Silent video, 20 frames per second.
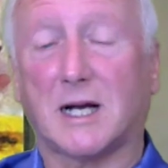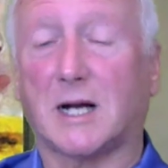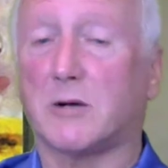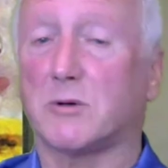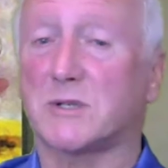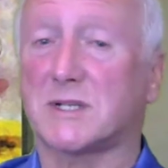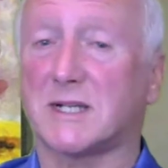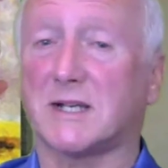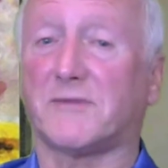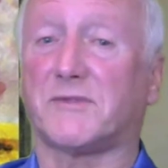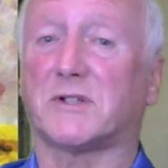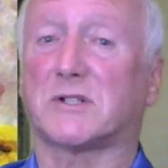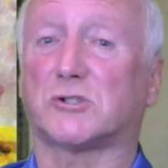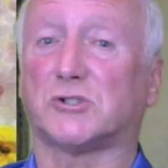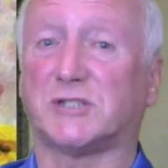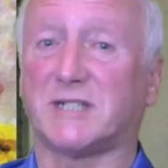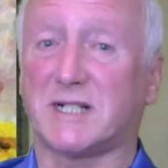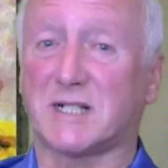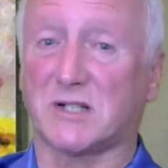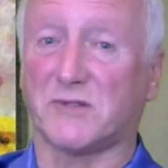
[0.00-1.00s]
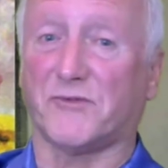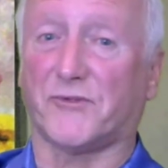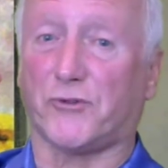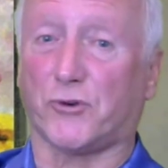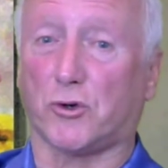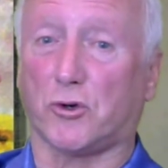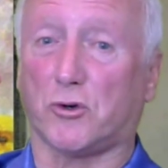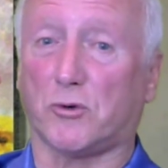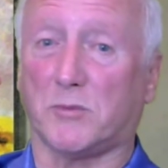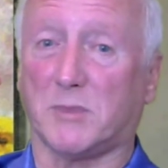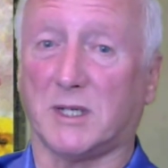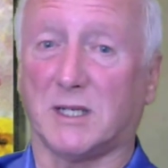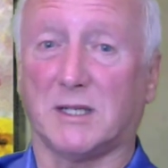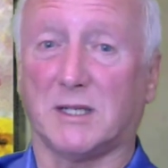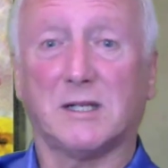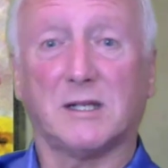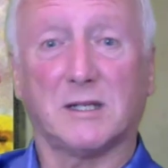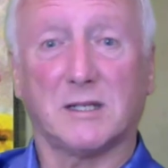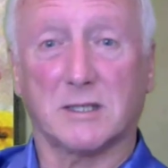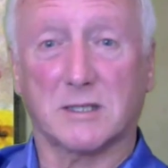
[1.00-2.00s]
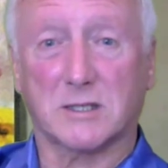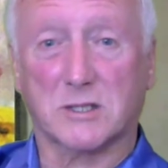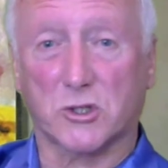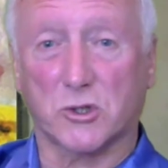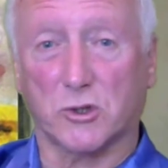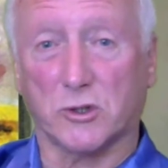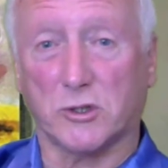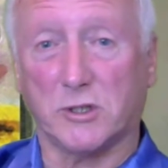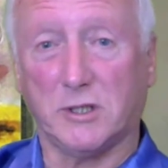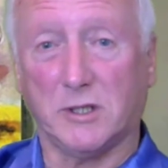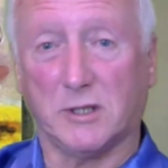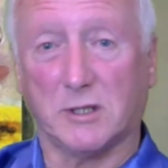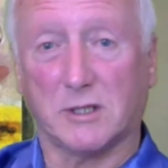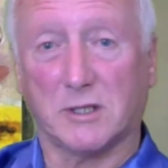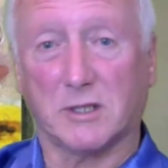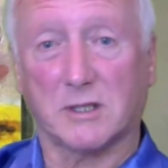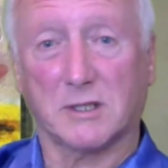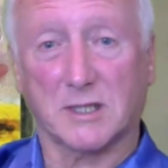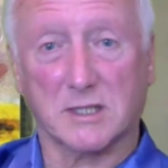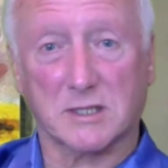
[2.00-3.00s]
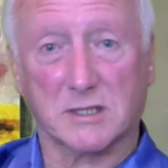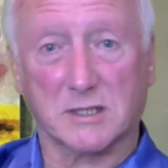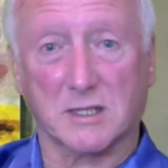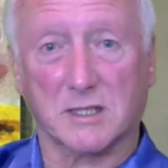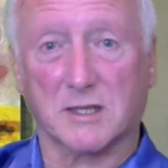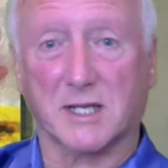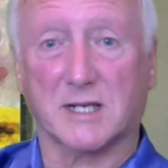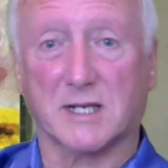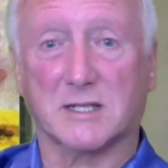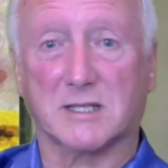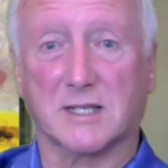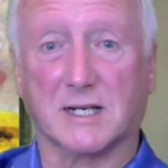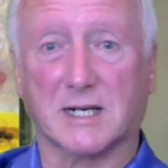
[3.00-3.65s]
I'll see if his recent form is good. These are the things